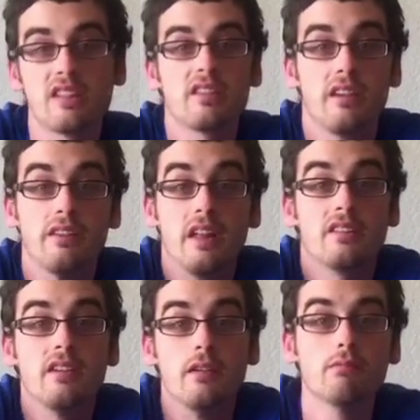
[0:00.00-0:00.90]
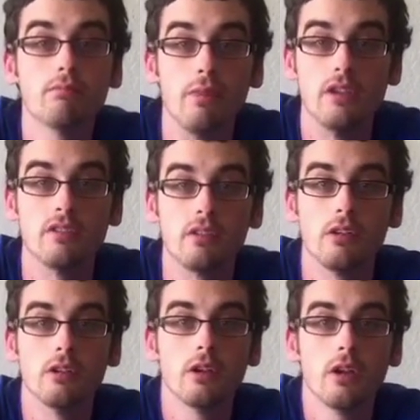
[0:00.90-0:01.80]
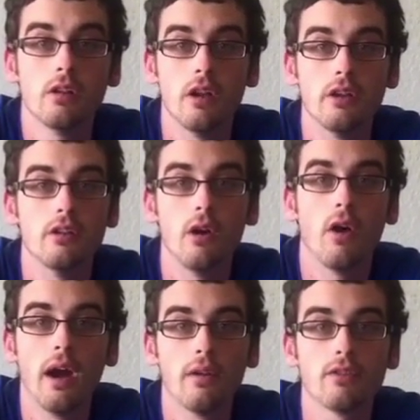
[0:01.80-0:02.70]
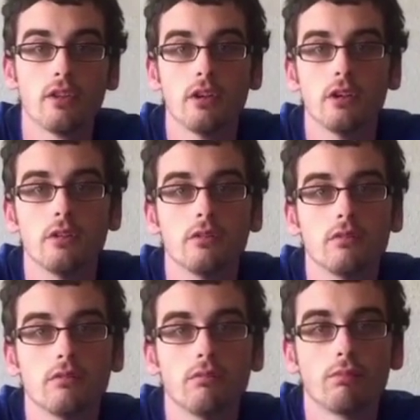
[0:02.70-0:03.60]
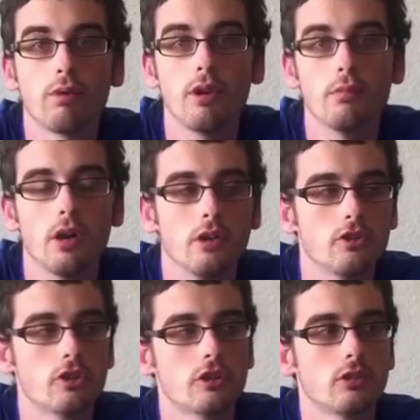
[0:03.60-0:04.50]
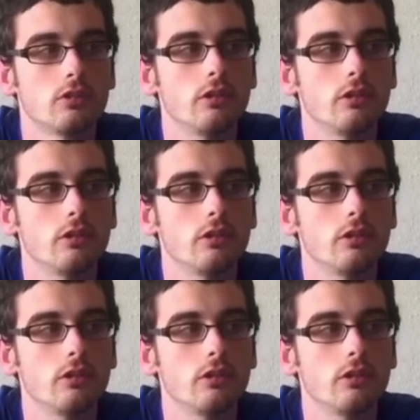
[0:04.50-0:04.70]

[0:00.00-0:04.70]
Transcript: it basically. Like, you don't have to pretty much